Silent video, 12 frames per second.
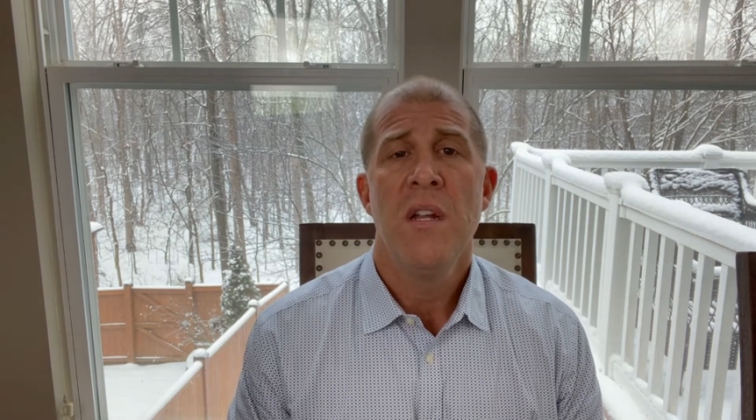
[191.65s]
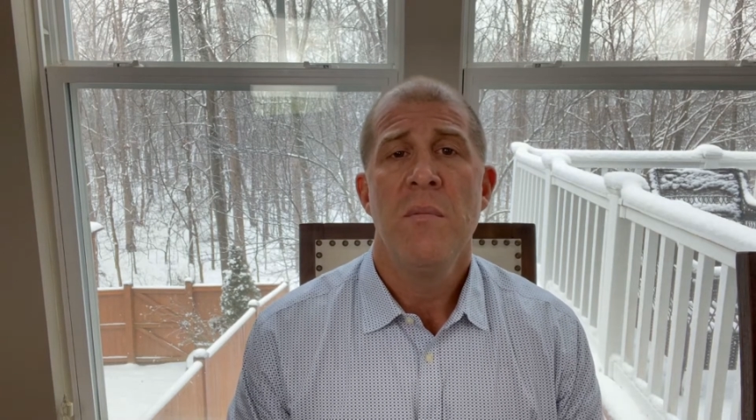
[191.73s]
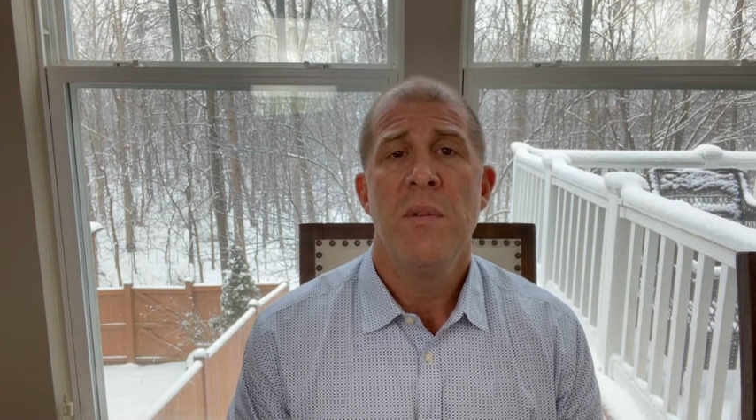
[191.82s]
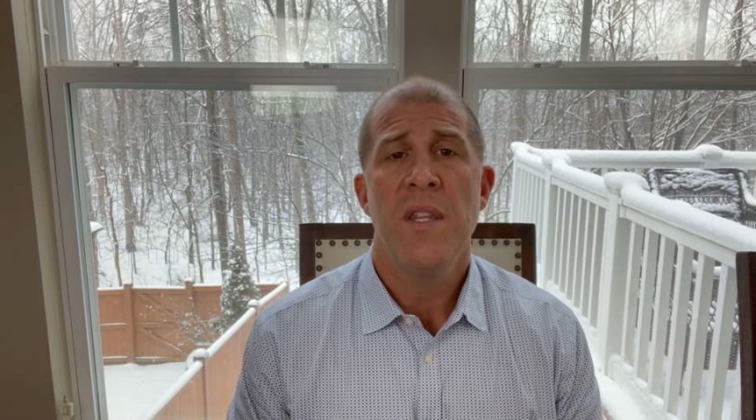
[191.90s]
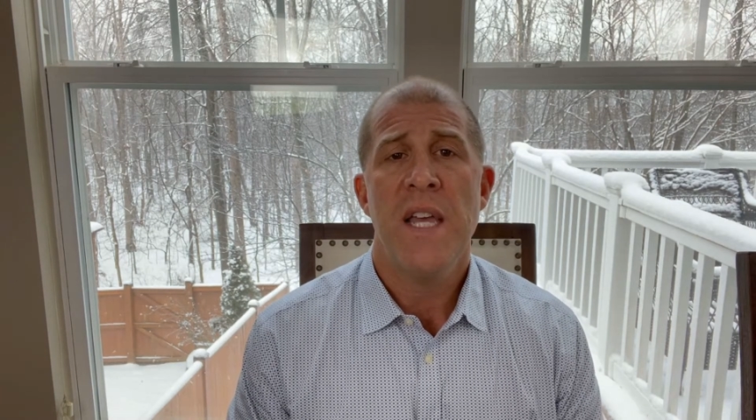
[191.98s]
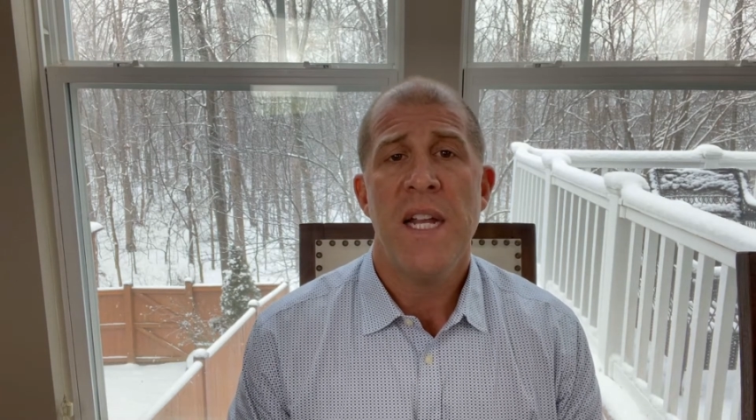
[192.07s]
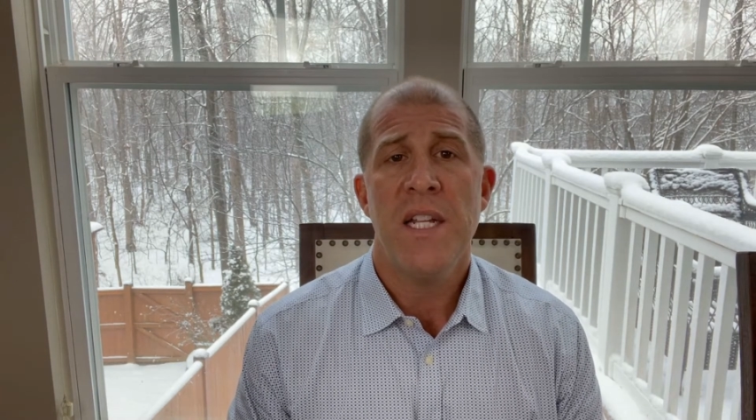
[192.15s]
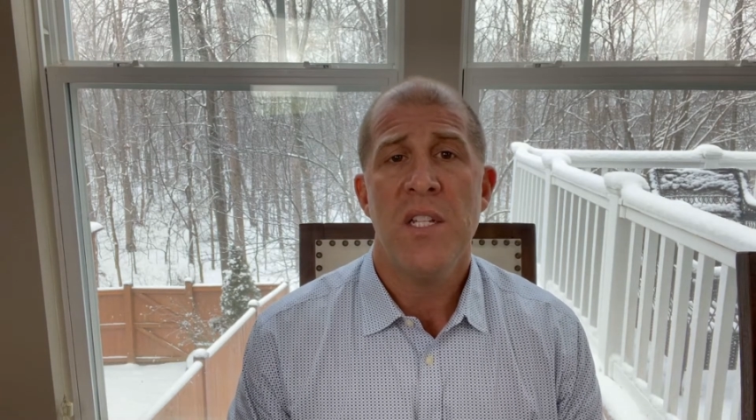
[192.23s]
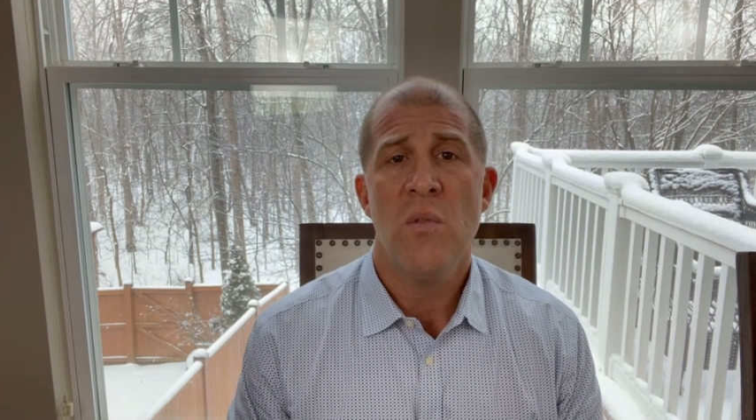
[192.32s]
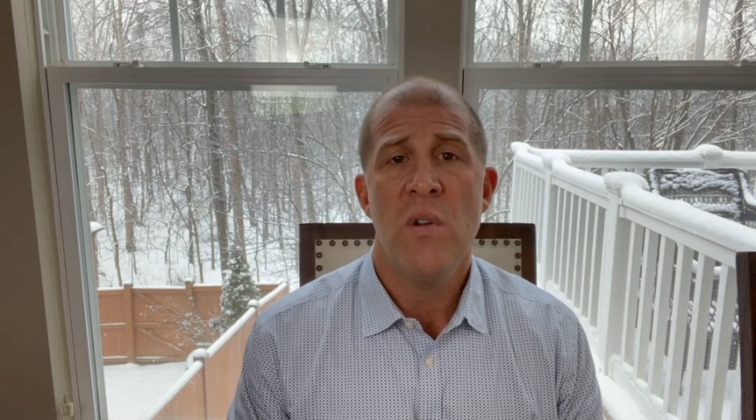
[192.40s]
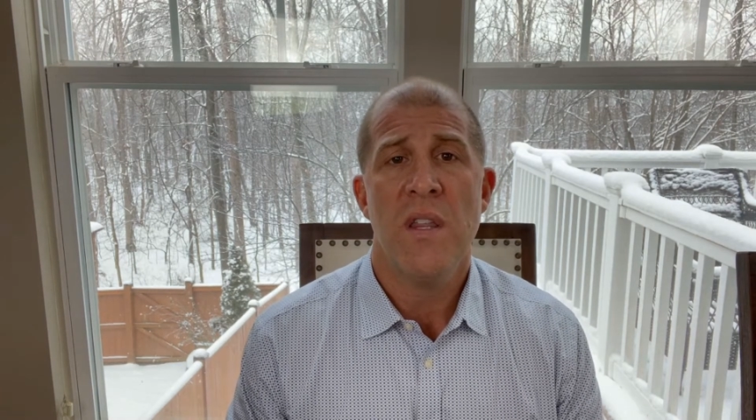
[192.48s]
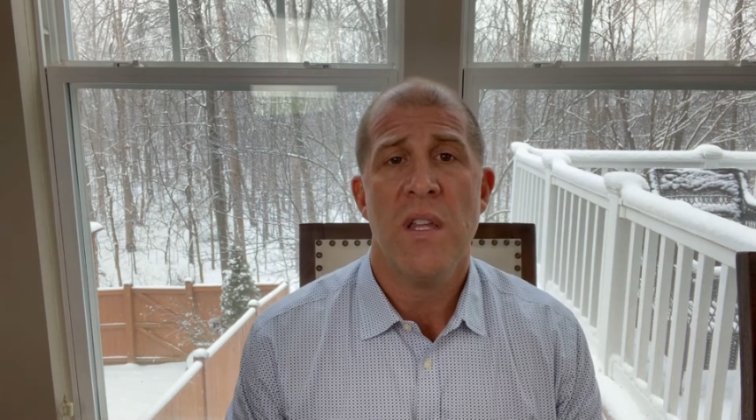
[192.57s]
But that is
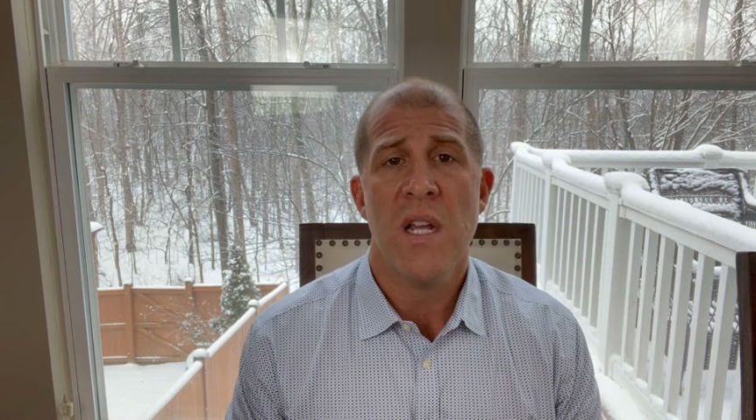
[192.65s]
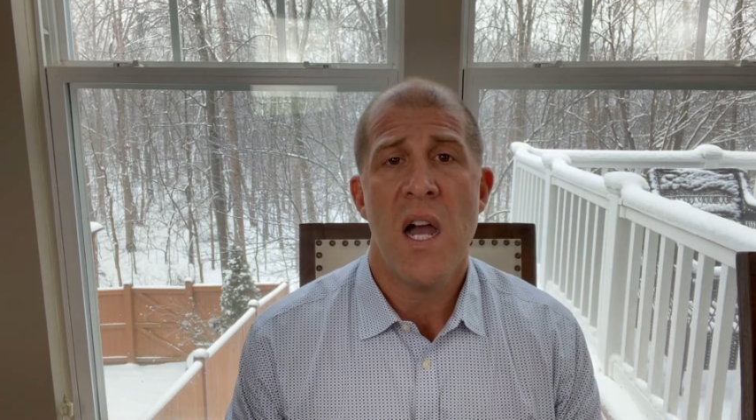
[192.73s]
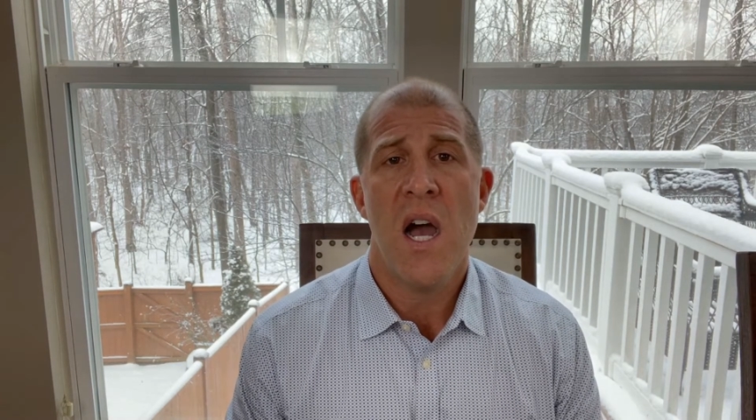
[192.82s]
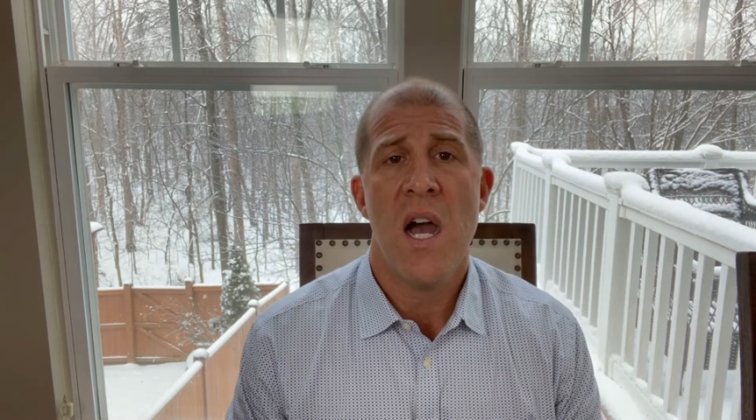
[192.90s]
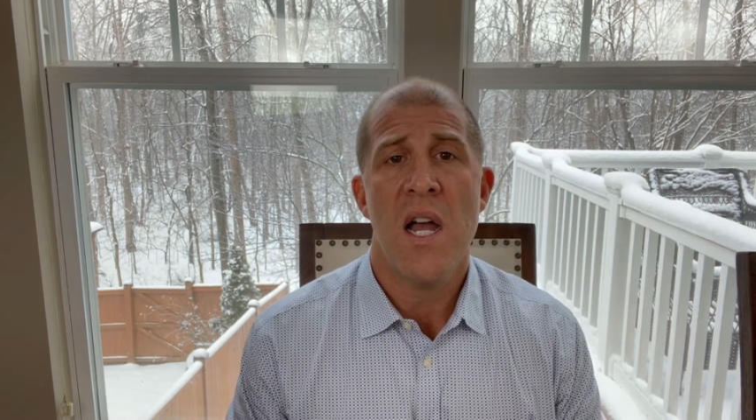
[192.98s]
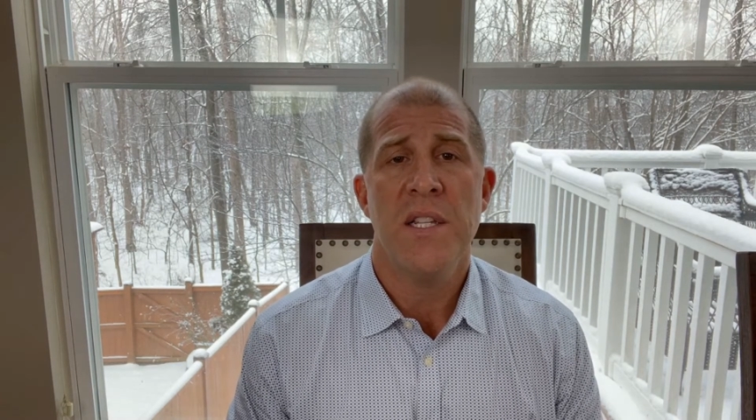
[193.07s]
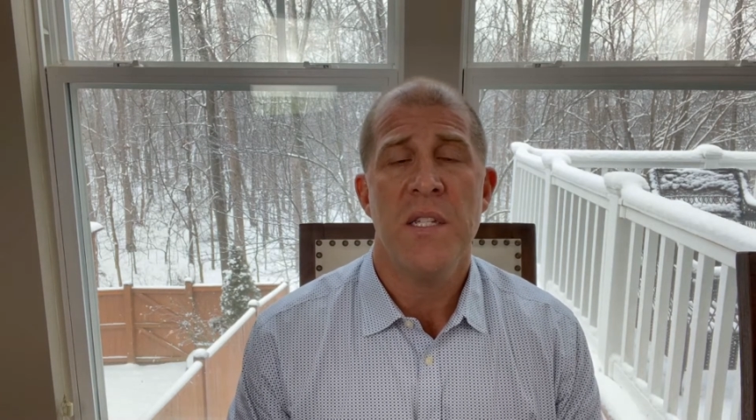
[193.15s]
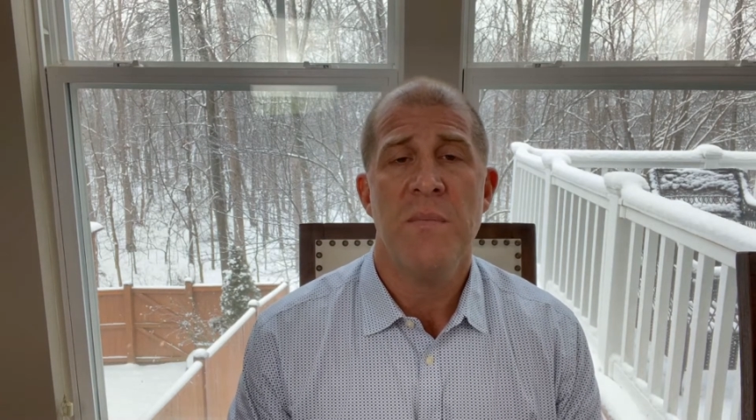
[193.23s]
one of the cons,